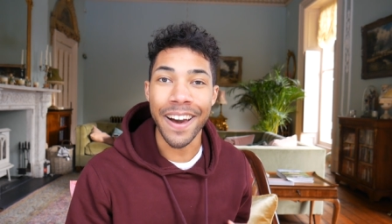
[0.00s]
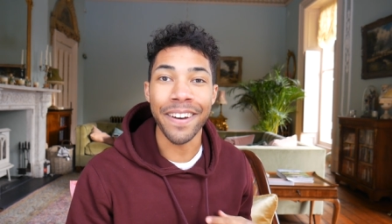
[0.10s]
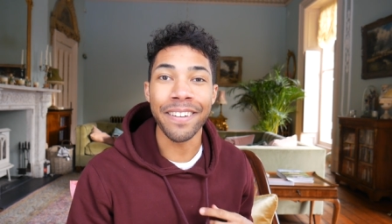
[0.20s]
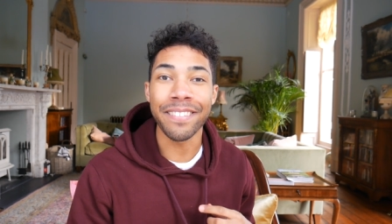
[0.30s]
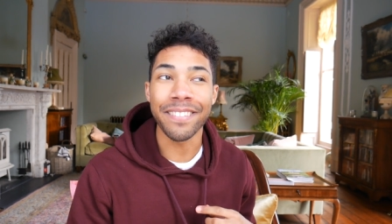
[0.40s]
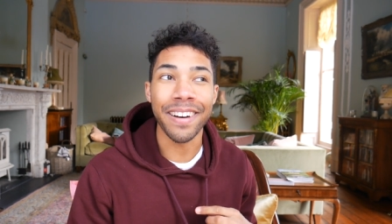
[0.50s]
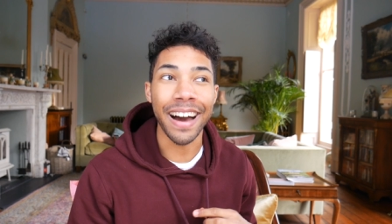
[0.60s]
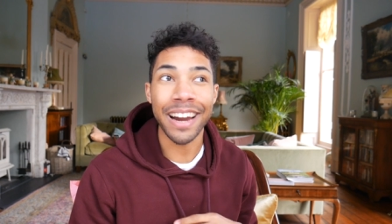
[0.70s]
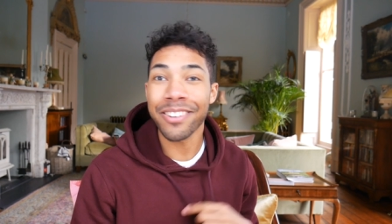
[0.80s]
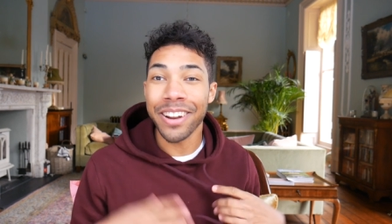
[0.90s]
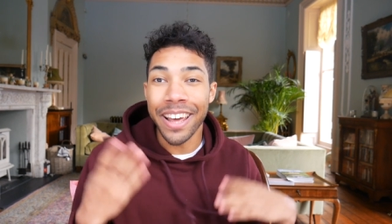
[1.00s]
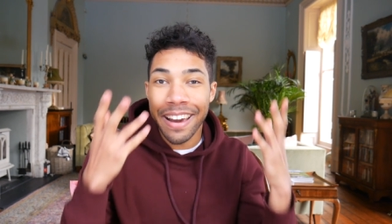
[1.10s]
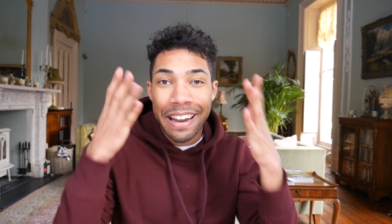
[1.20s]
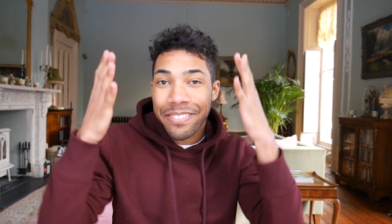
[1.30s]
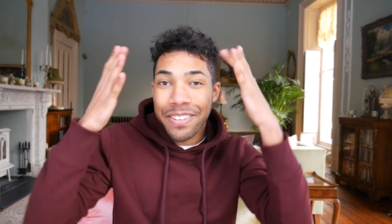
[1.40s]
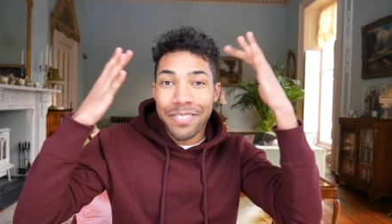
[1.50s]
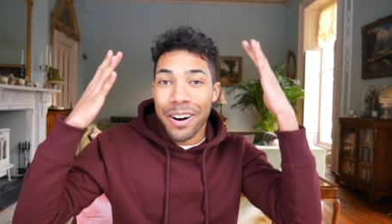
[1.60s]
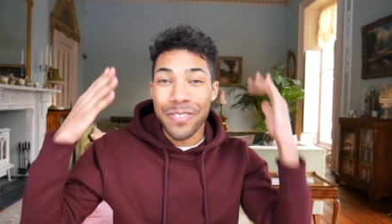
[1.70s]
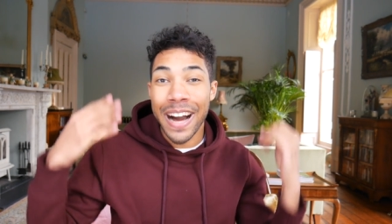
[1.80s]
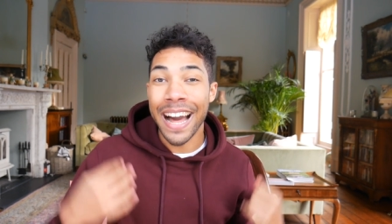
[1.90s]
Um, I don't want to hear anything
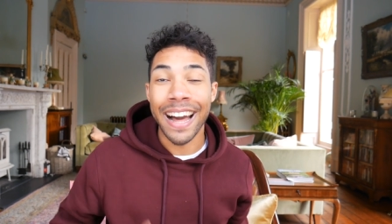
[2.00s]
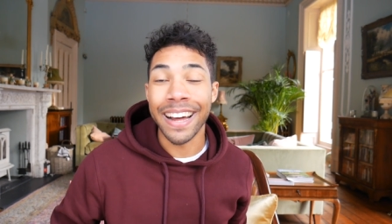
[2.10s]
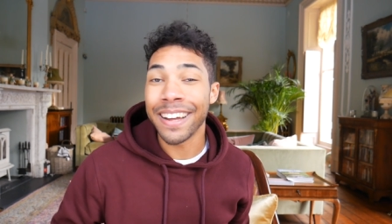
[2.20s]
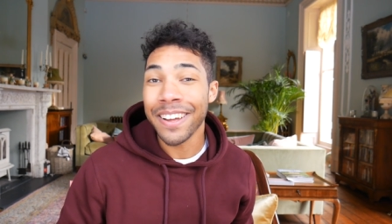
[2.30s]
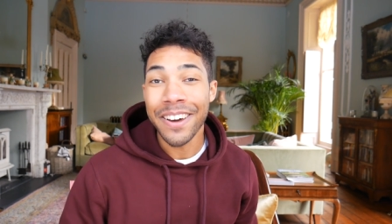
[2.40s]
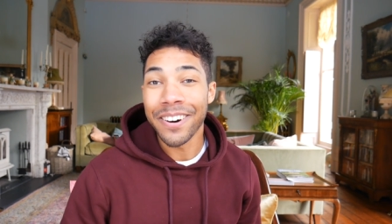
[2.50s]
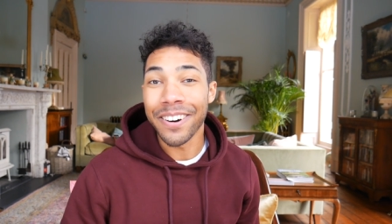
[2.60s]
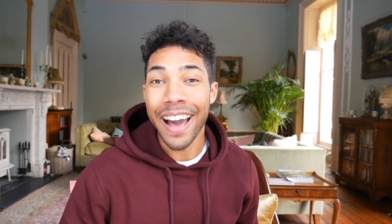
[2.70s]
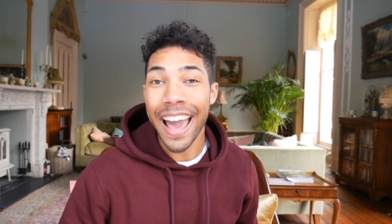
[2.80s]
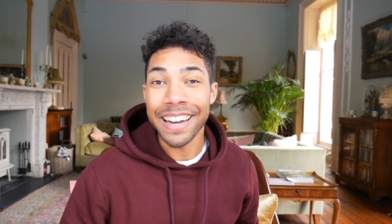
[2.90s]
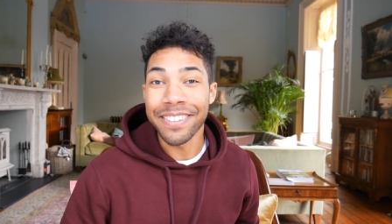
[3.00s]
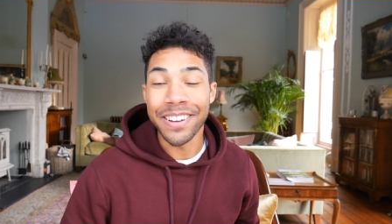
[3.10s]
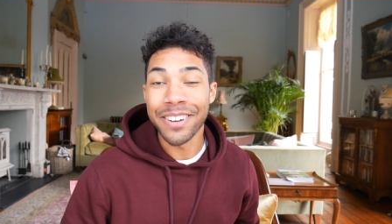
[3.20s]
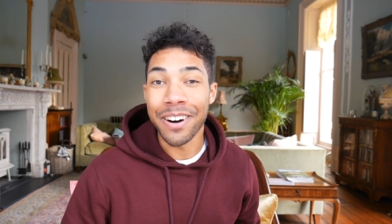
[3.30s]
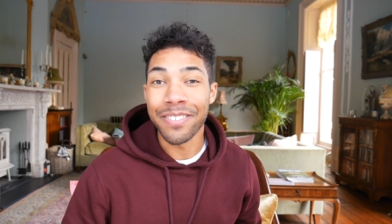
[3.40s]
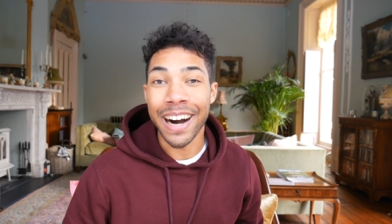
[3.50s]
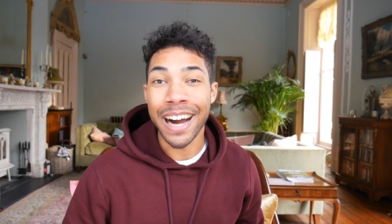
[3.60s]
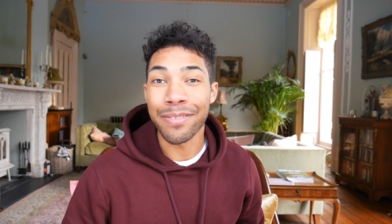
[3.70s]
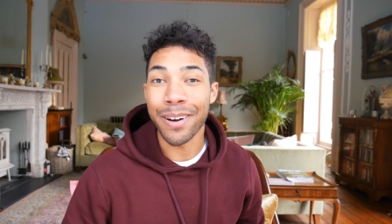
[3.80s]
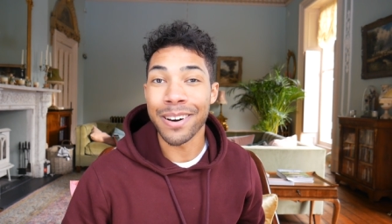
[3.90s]
about my hair or anything about my
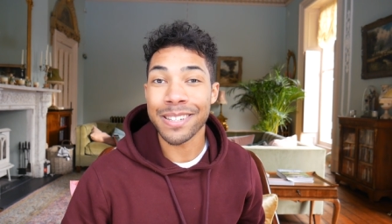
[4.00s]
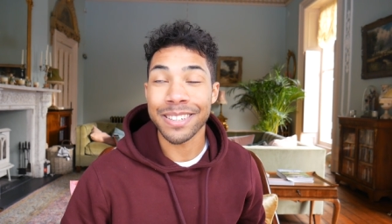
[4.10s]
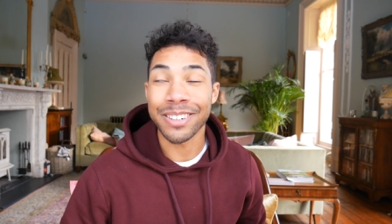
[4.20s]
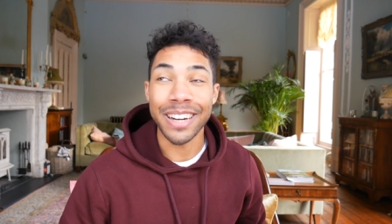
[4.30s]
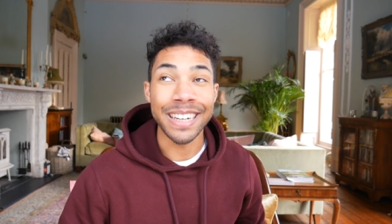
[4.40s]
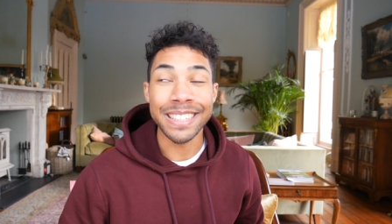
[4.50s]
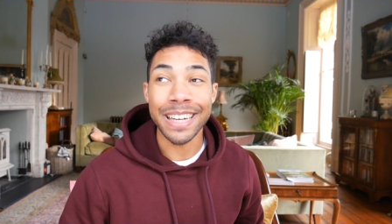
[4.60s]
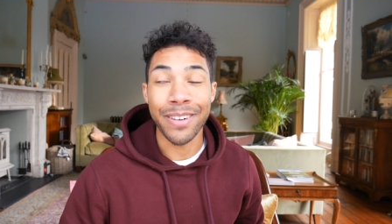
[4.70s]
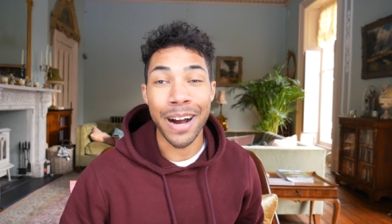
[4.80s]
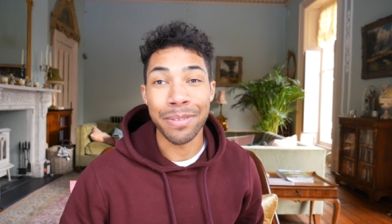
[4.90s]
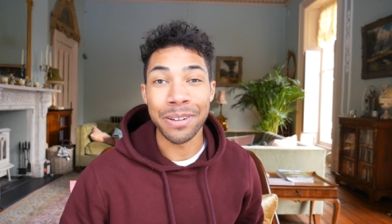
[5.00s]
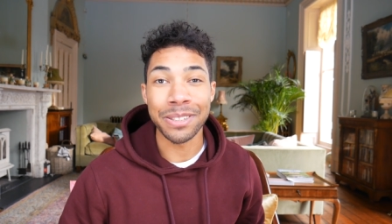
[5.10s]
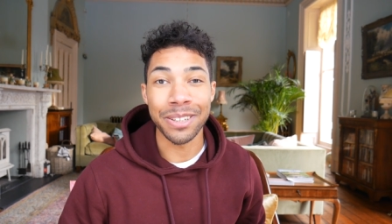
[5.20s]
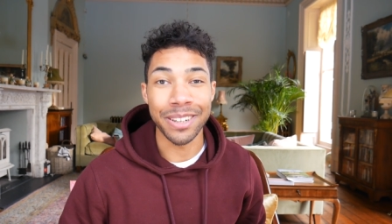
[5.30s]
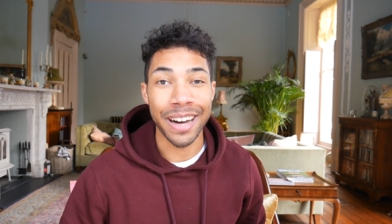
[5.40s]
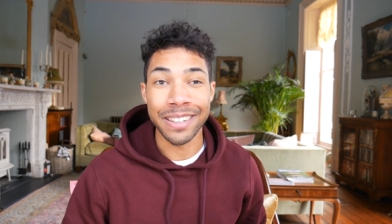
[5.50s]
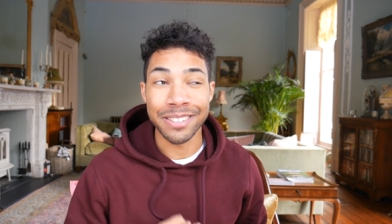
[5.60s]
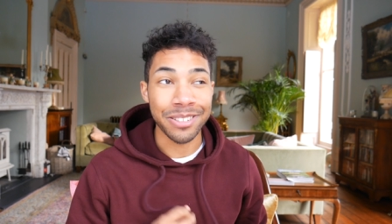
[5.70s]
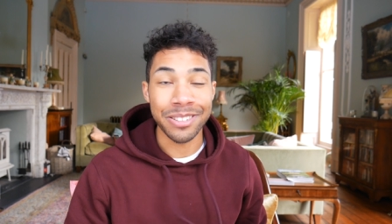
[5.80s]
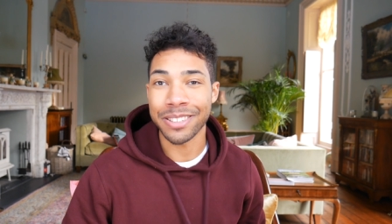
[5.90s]
eyebrows because I need to get my eyebrows done,
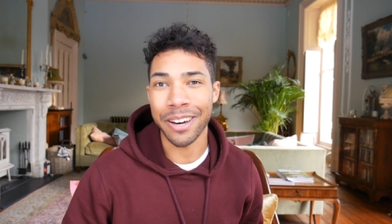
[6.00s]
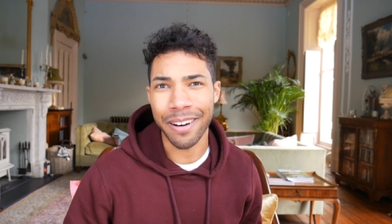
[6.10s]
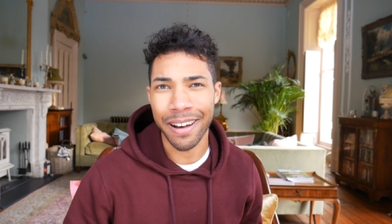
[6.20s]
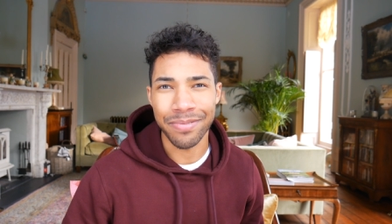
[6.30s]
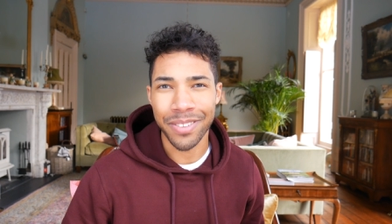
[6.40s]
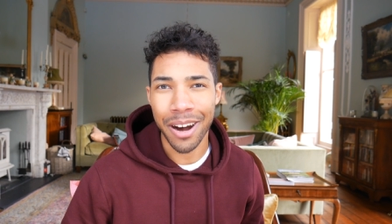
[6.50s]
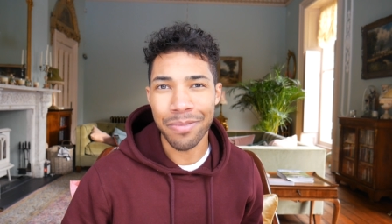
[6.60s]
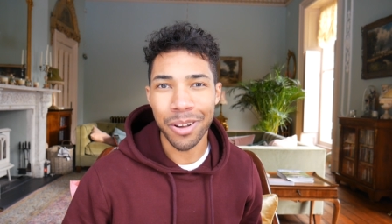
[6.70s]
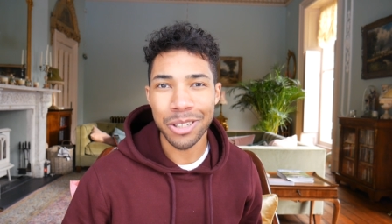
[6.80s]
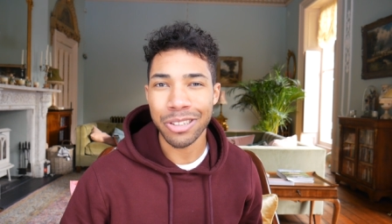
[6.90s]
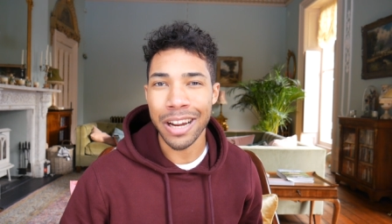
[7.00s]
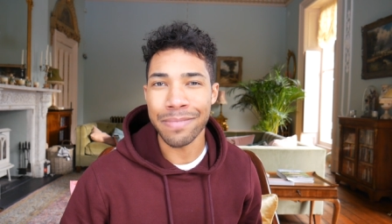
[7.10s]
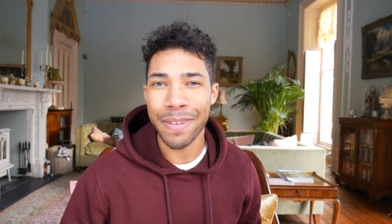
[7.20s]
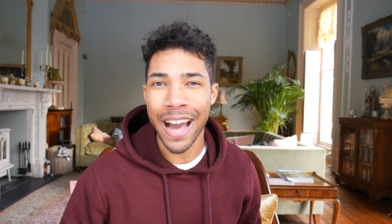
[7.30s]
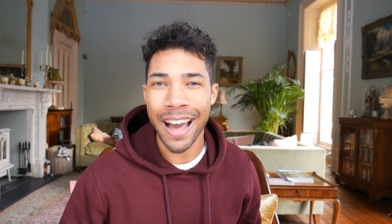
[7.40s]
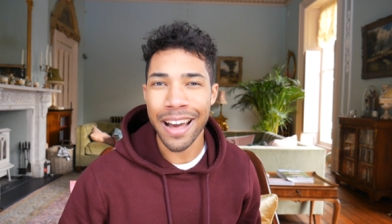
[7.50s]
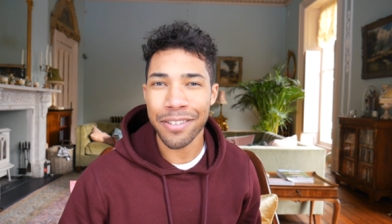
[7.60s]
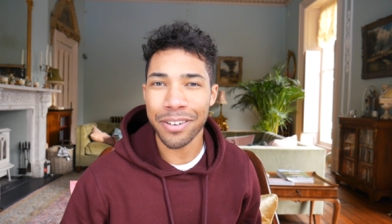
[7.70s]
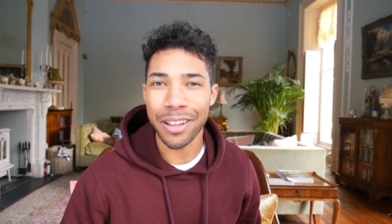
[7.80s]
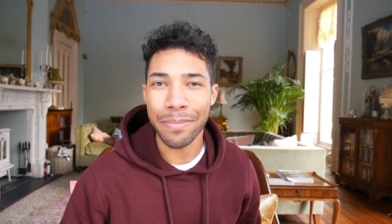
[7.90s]
and also I'm, I'm not straightening my hair
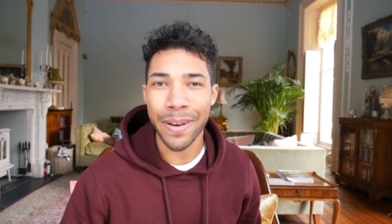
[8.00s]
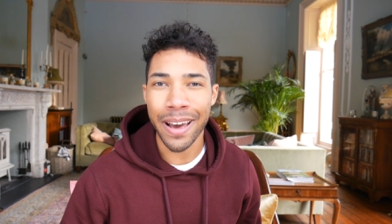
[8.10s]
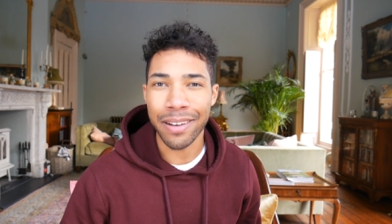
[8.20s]
for a little bit.